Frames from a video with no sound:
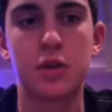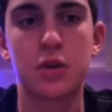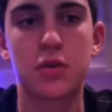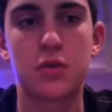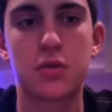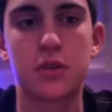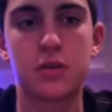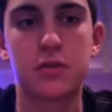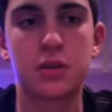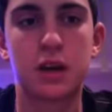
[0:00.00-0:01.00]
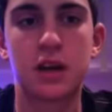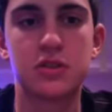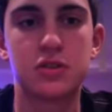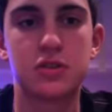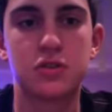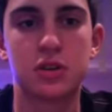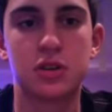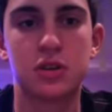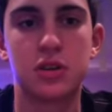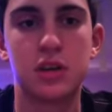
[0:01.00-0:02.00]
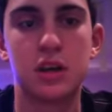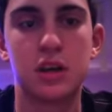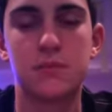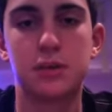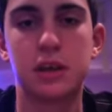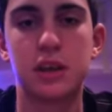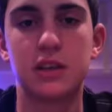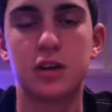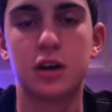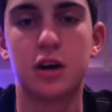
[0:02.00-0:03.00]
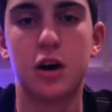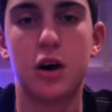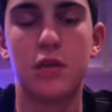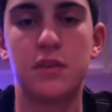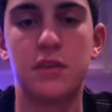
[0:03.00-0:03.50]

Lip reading: through a federal constitution in place of the